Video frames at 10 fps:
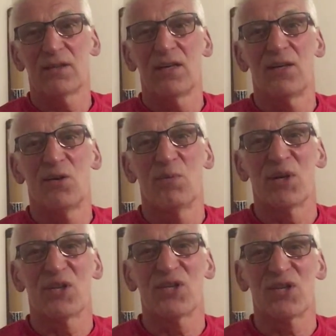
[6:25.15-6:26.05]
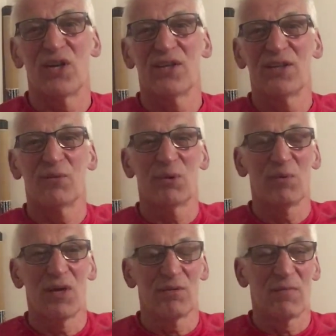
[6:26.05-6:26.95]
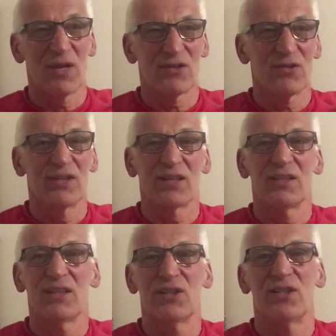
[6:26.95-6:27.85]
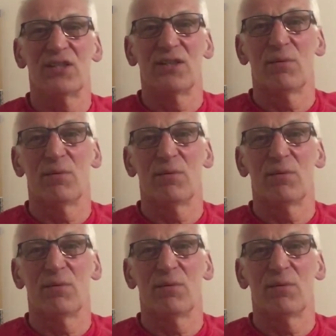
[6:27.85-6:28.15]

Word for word: a little bit concerned that we weren't mastering the conditions in